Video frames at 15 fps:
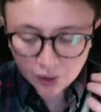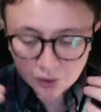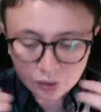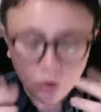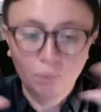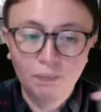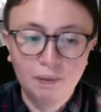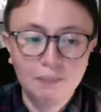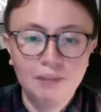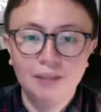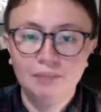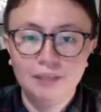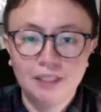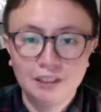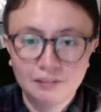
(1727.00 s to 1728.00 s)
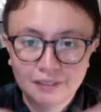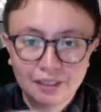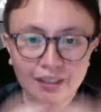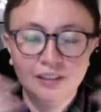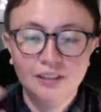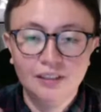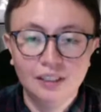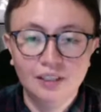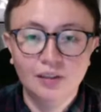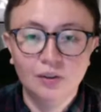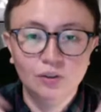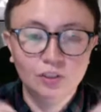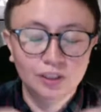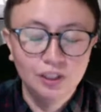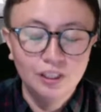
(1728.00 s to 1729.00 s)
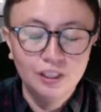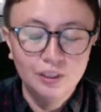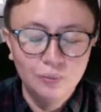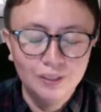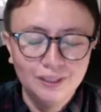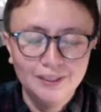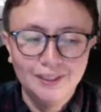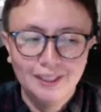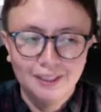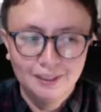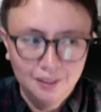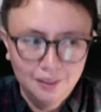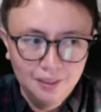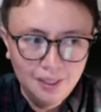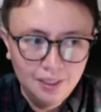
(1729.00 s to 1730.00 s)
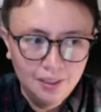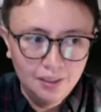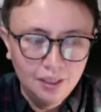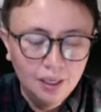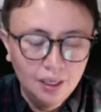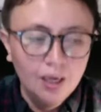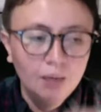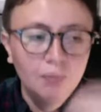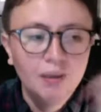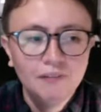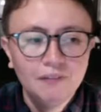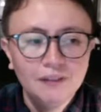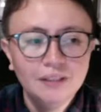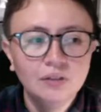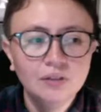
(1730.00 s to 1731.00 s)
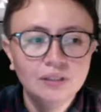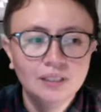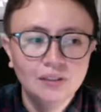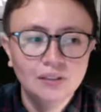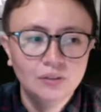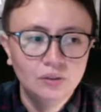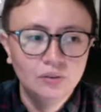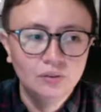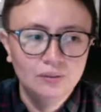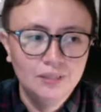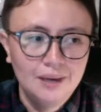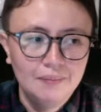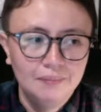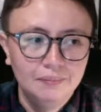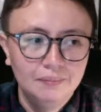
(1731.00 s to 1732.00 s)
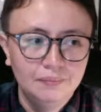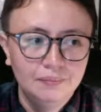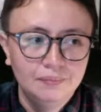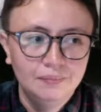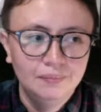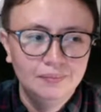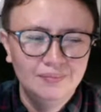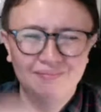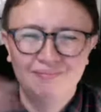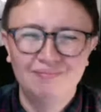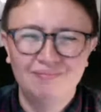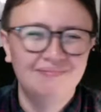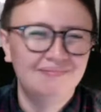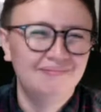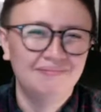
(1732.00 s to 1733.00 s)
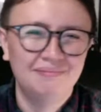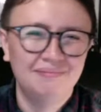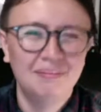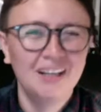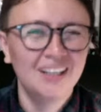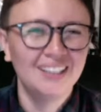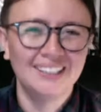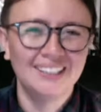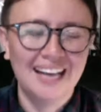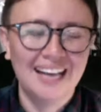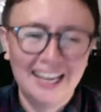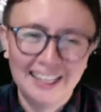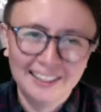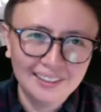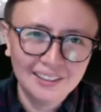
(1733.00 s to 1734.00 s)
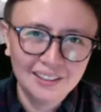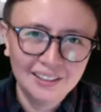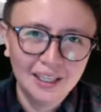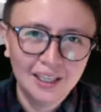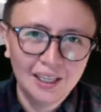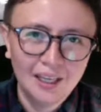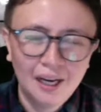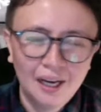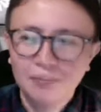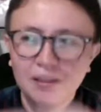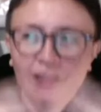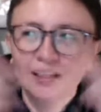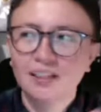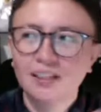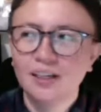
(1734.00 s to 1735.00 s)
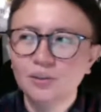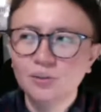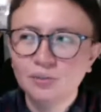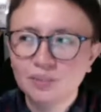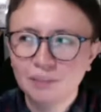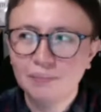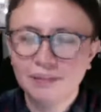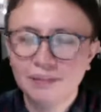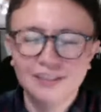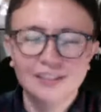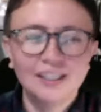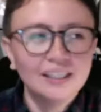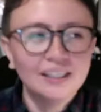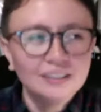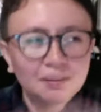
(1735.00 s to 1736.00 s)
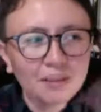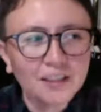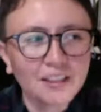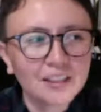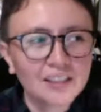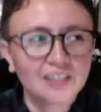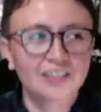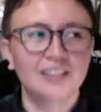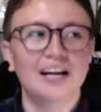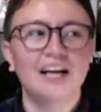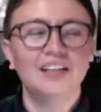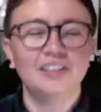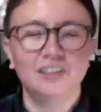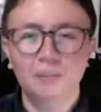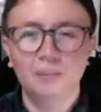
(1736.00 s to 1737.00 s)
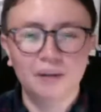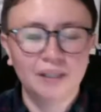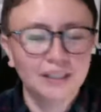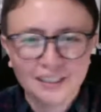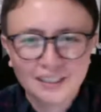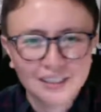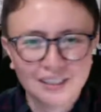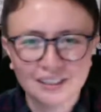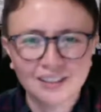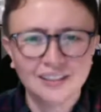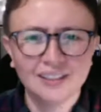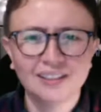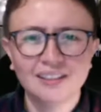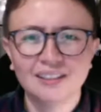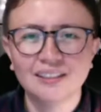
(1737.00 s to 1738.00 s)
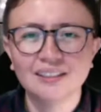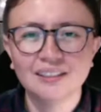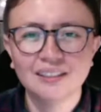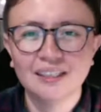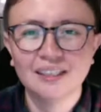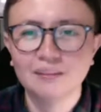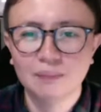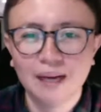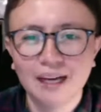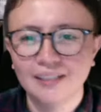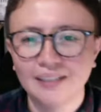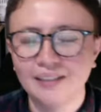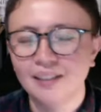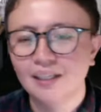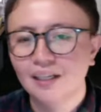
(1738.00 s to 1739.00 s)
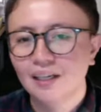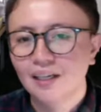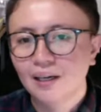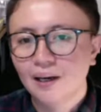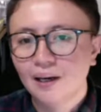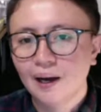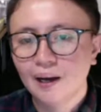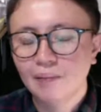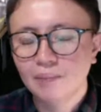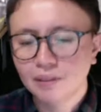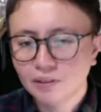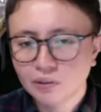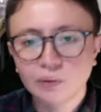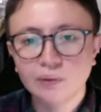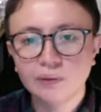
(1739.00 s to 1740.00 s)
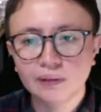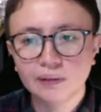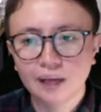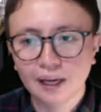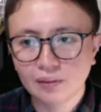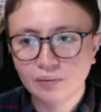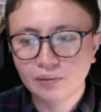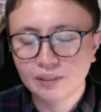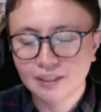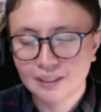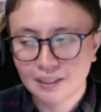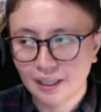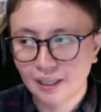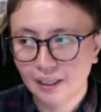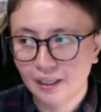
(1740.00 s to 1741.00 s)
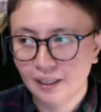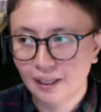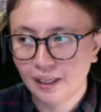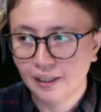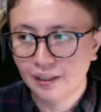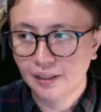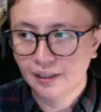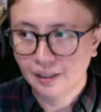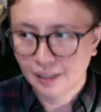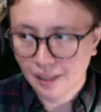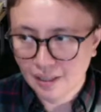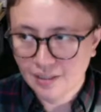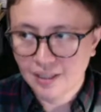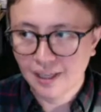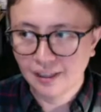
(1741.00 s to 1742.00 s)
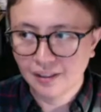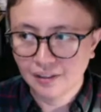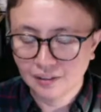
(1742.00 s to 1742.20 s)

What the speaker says: dopamine being released in those early wins in the day. But if I don't get to do them, I'm not gonna die. I'm not gonna lose the business. I'm not gonna crash the party. Like, it's not that bad. And so I would say, like, yes, I